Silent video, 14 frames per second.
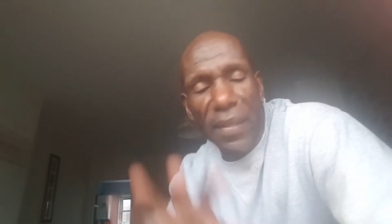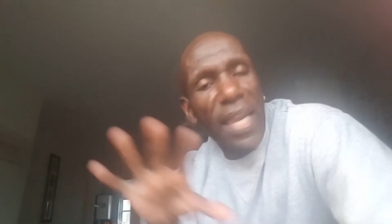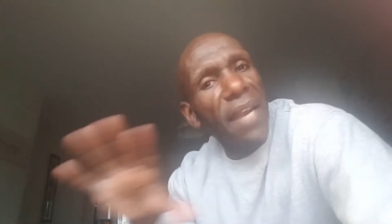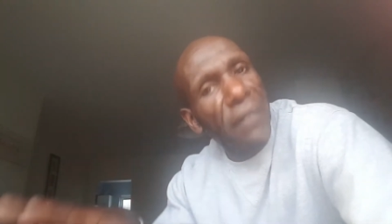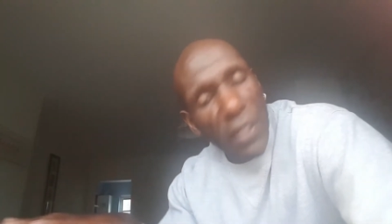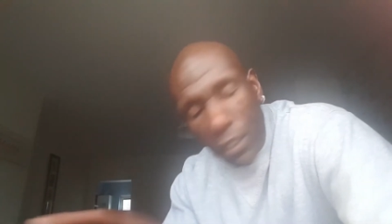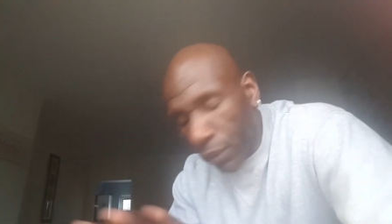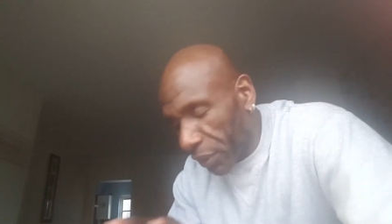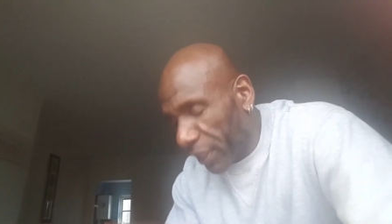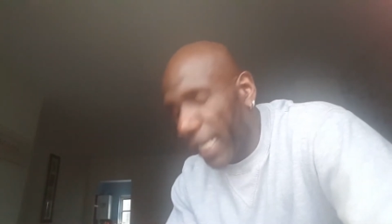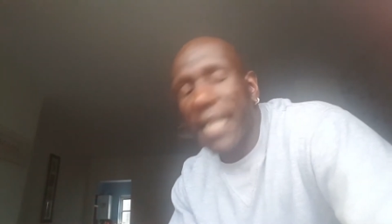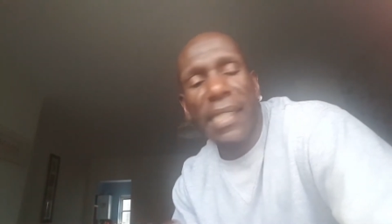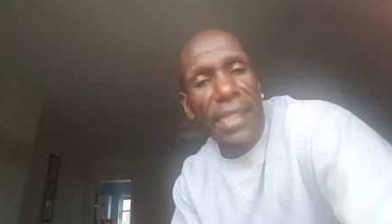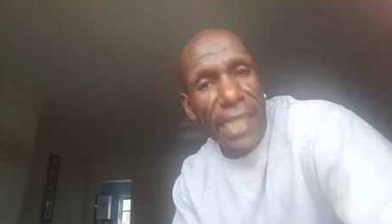Every culture
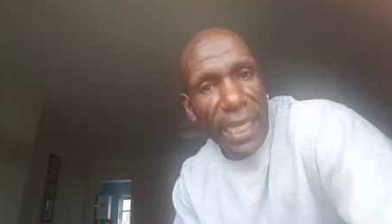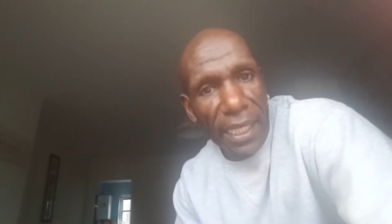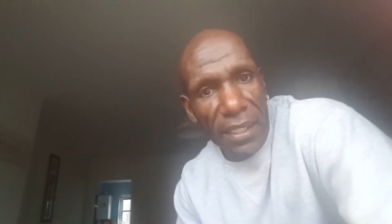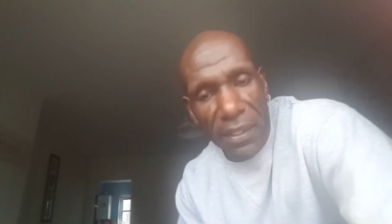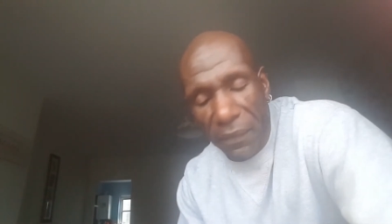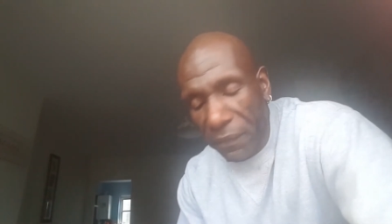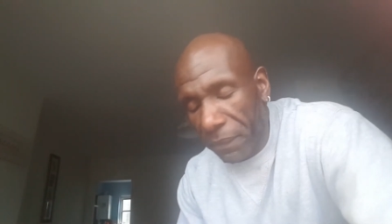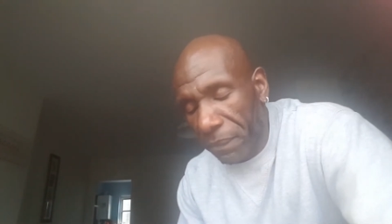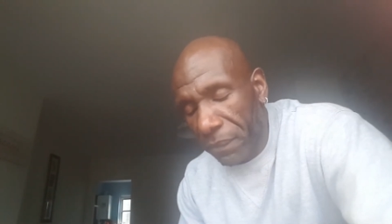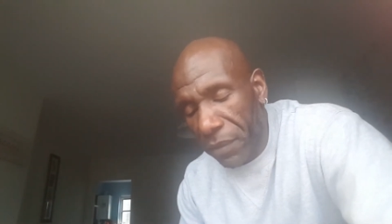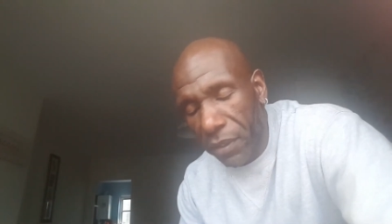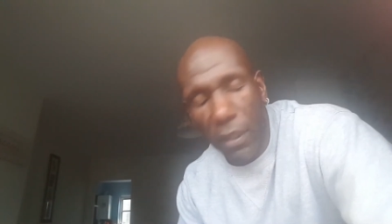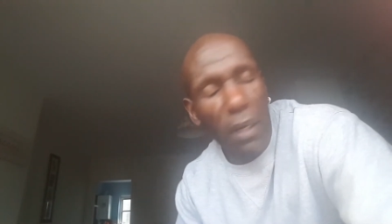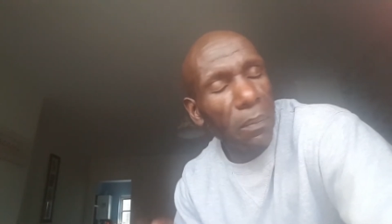has a negative,
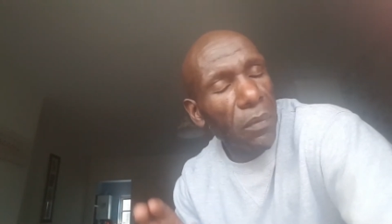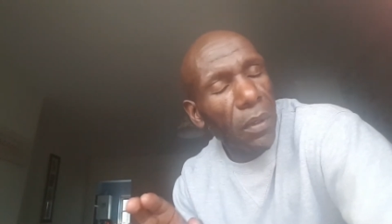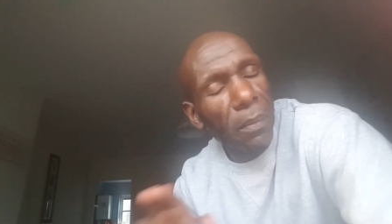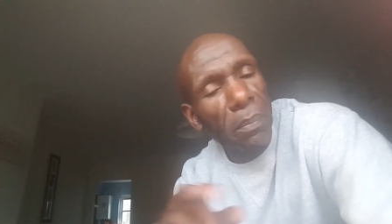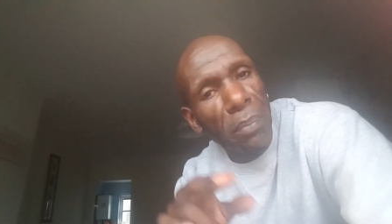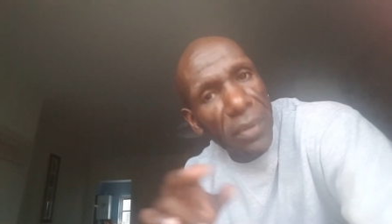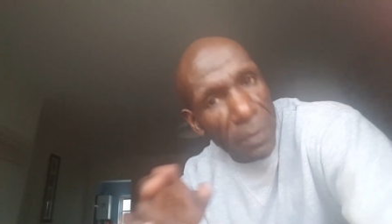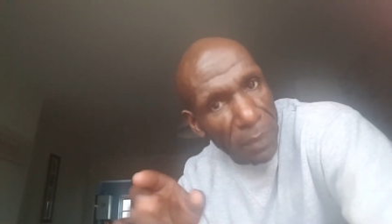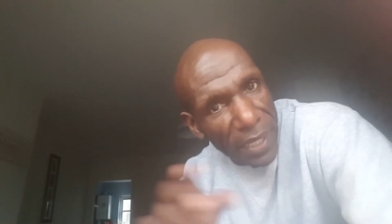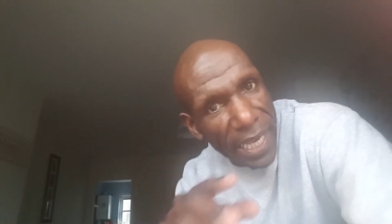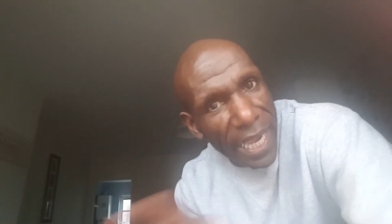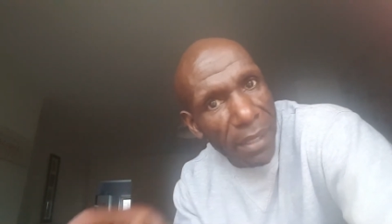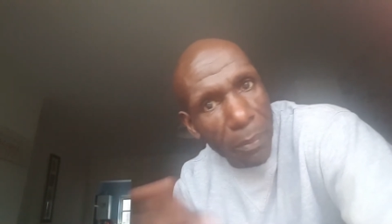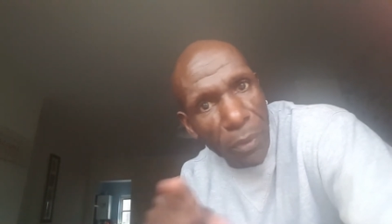so I'm not
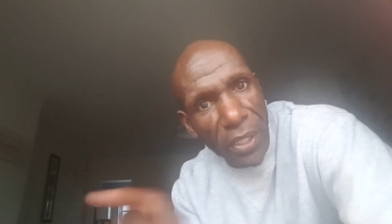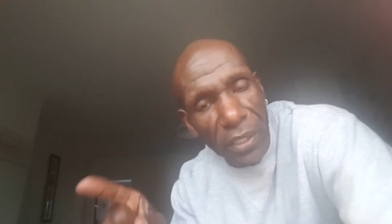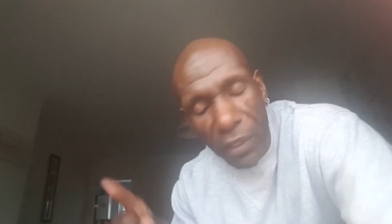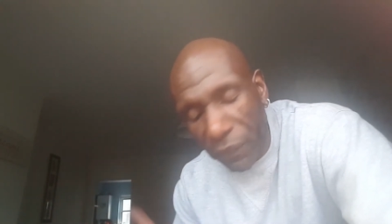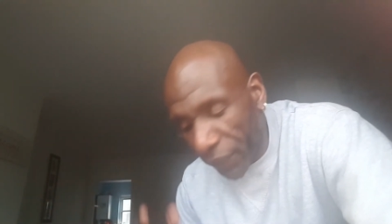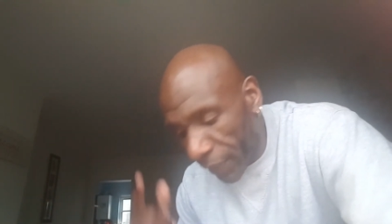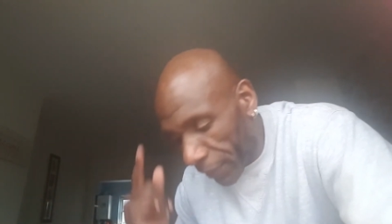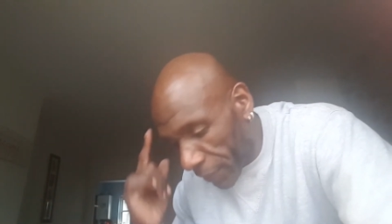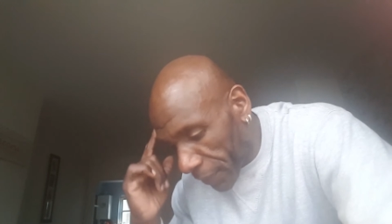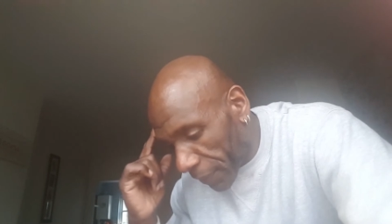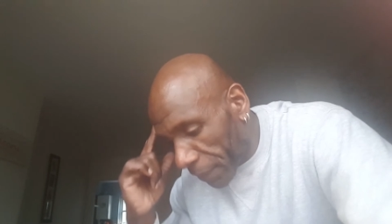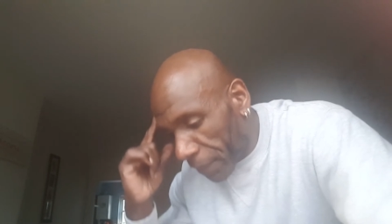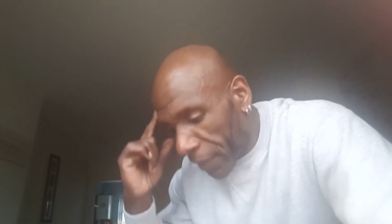here to point no fingers.